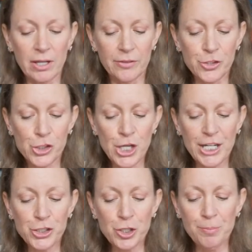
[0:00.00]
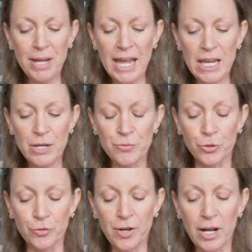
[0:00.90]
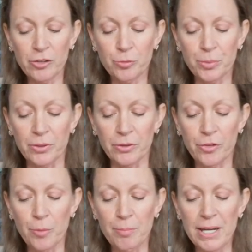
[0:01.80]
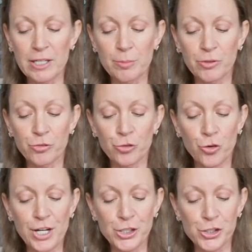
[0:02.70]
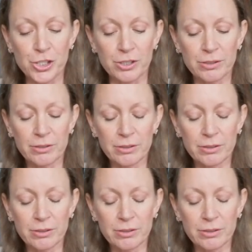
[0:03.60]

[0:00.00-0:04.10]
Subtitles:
and the change in behaviour of a husband that made him a stranger.